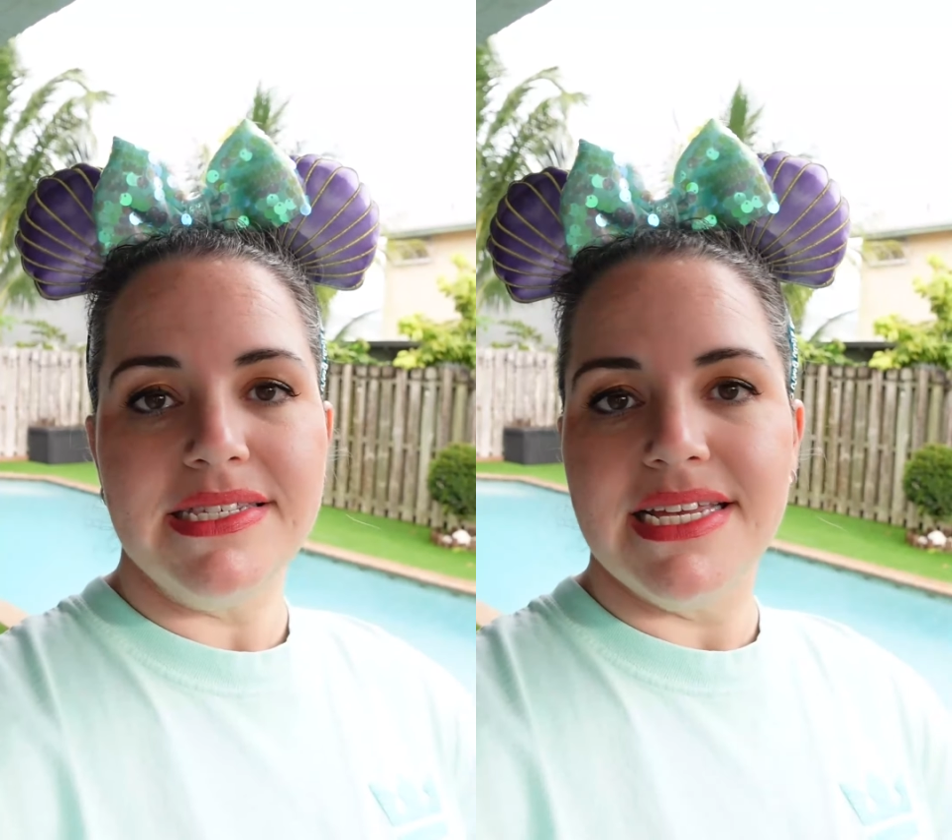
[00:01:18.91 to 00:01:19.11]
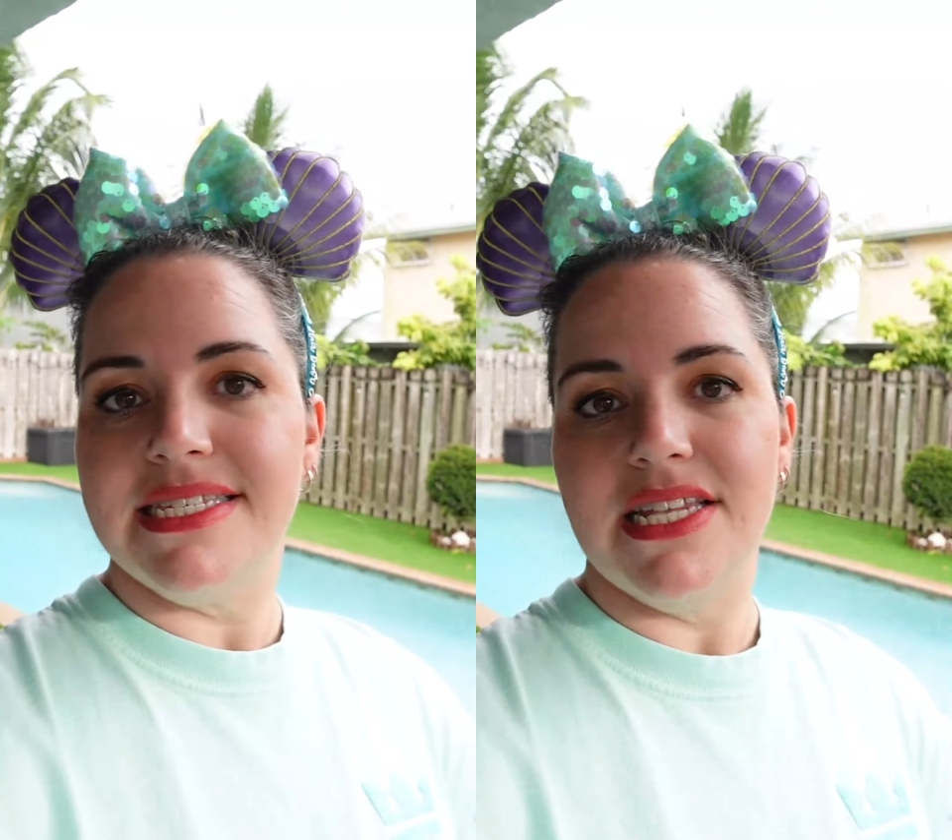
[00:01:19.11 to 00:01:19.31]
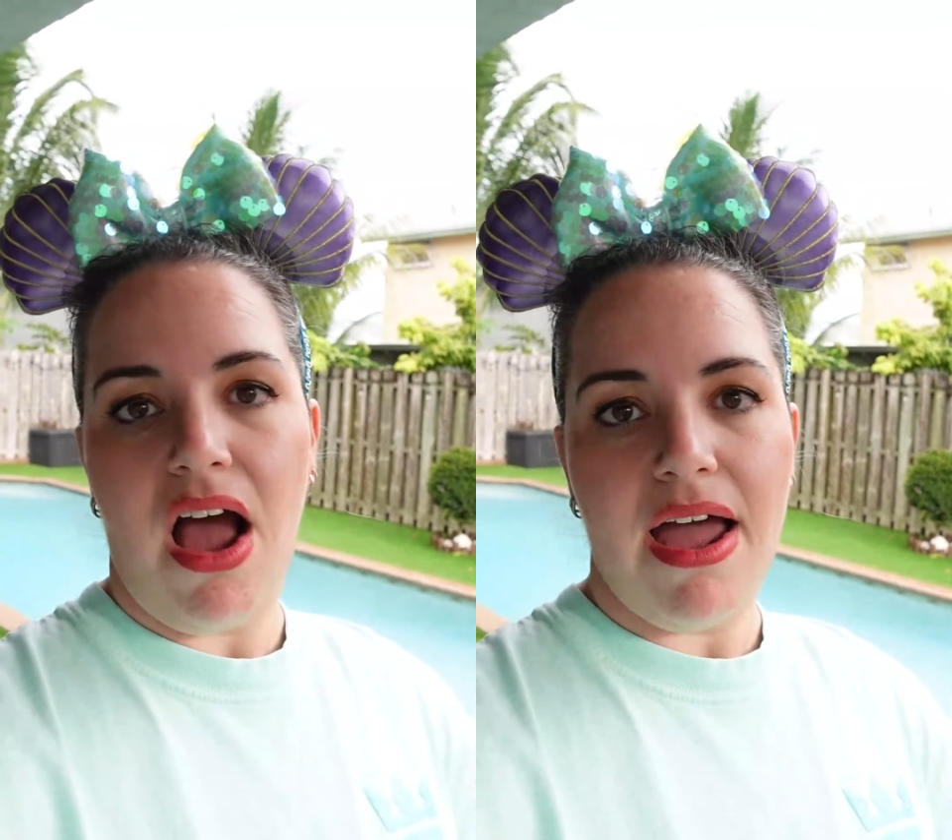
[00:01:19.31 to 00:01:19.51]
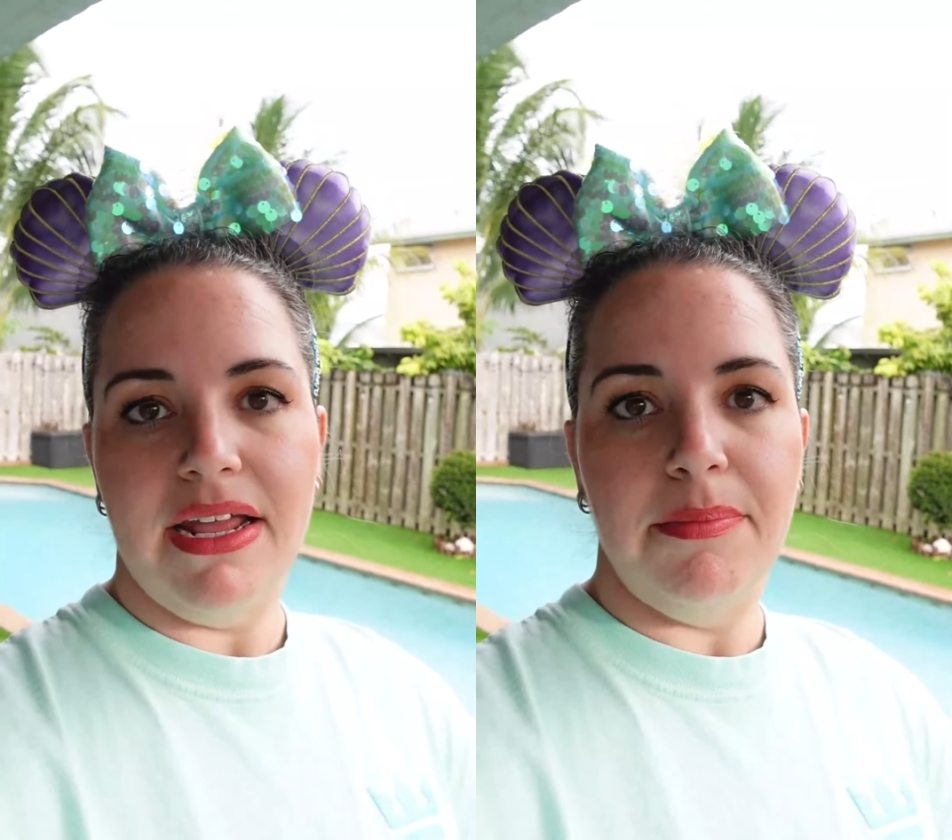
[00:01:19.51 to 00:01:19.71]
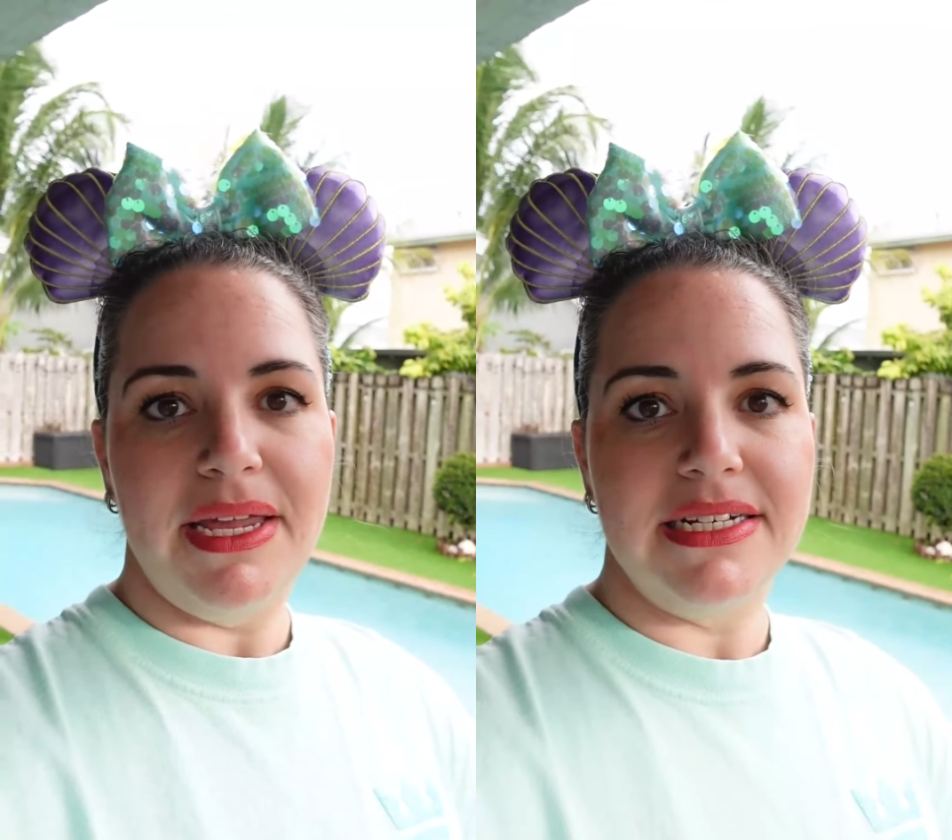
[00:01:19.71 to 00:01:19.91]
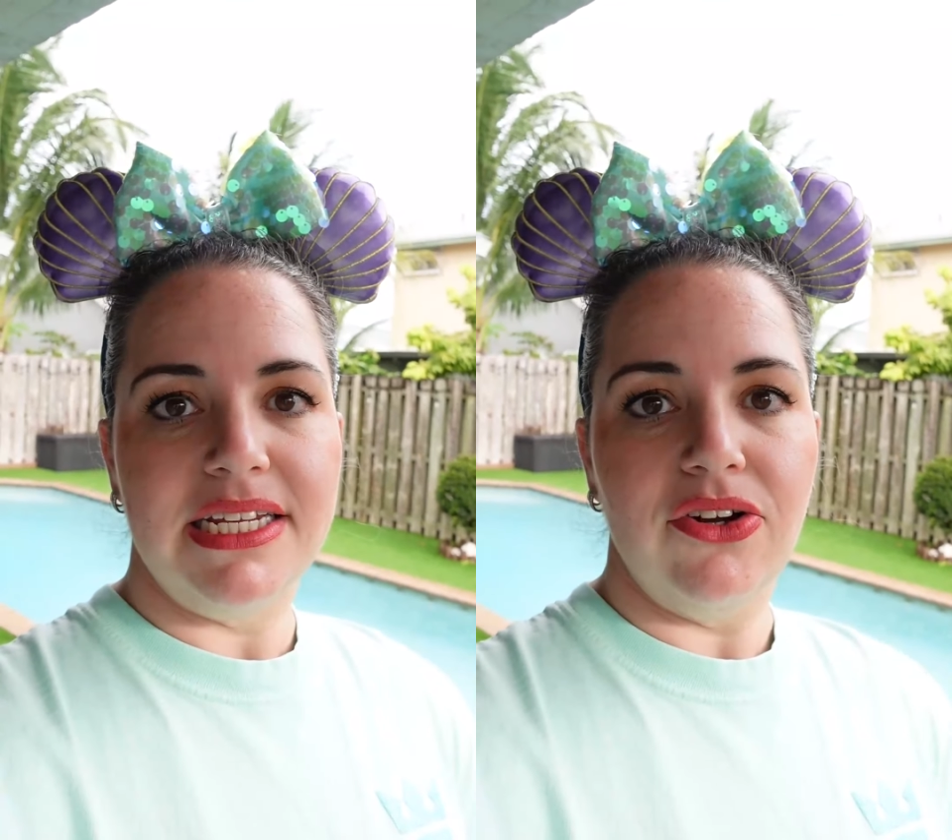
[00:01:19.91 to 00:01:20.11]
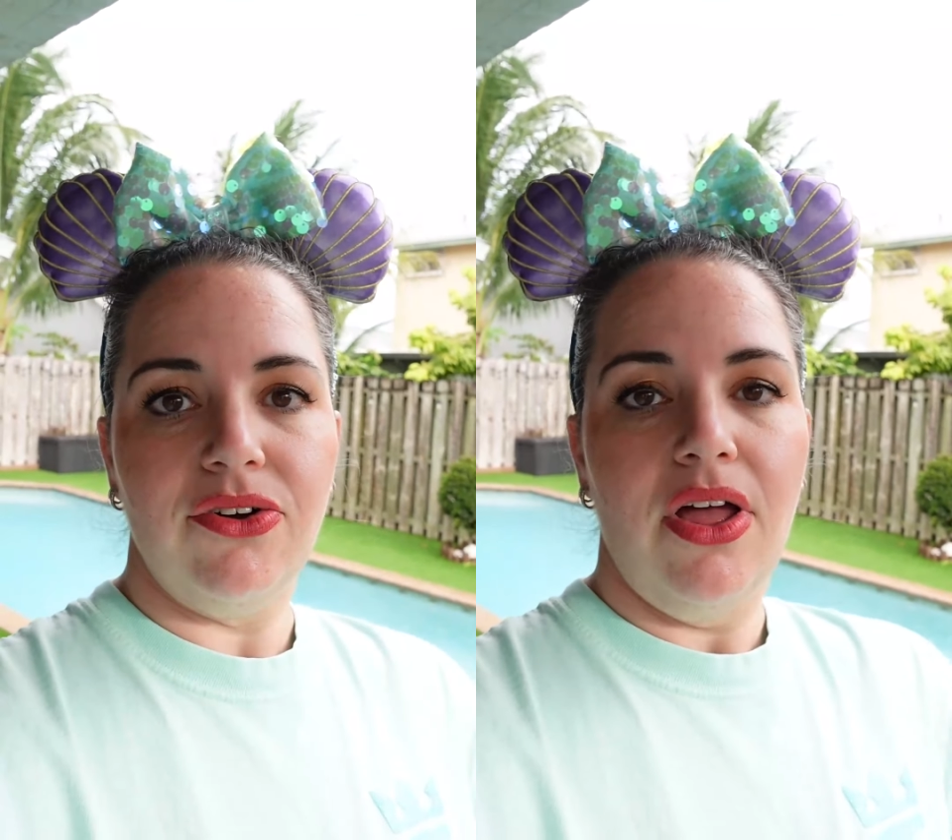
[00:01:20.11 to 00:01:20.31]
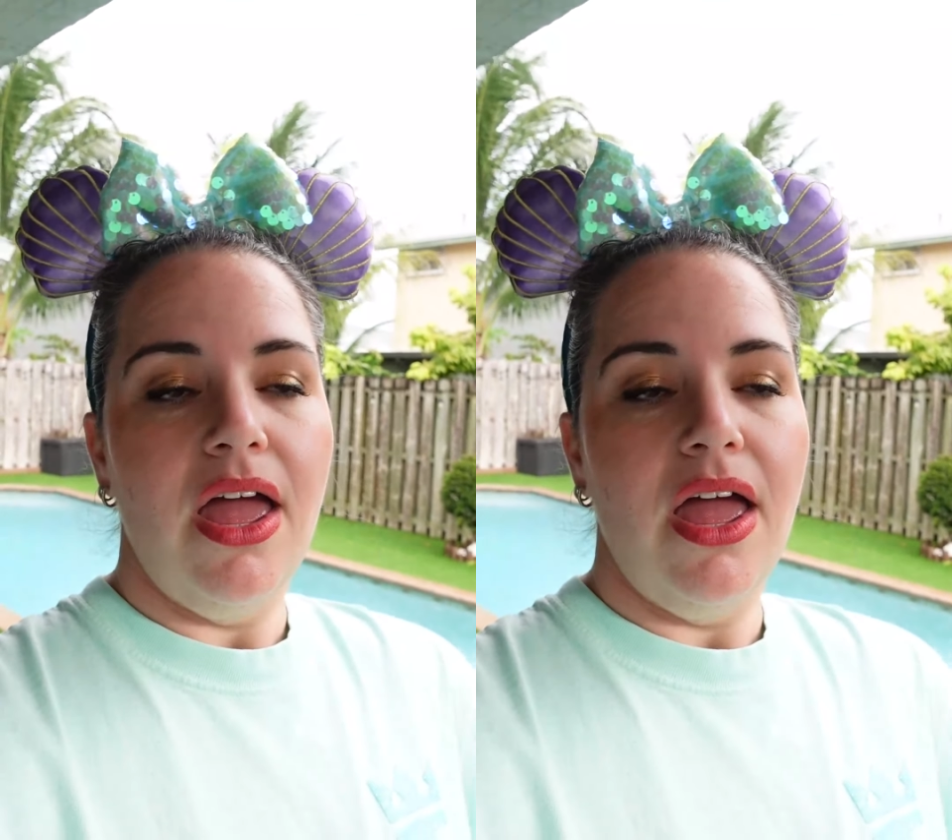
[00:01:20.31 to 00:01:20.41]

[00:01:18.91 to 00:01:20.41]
it's not a big deal.